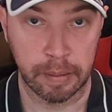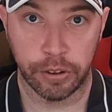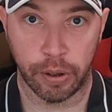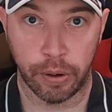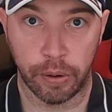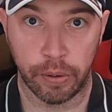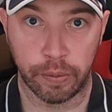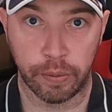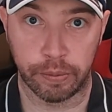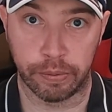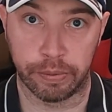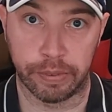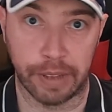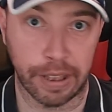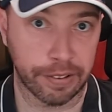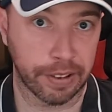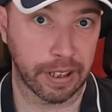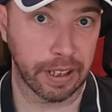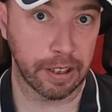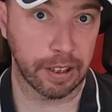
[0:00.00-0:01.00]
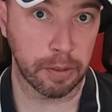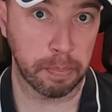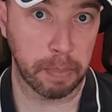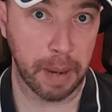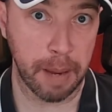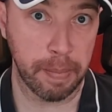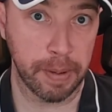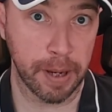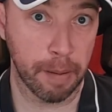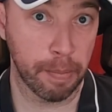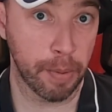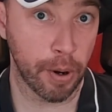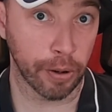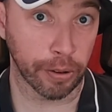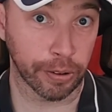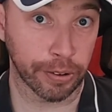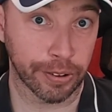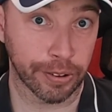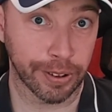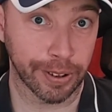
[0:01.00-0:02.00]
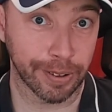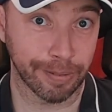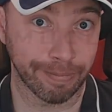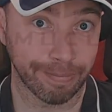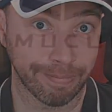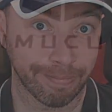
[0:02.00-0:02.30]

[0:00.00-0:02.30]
So let's get this baby unboxed.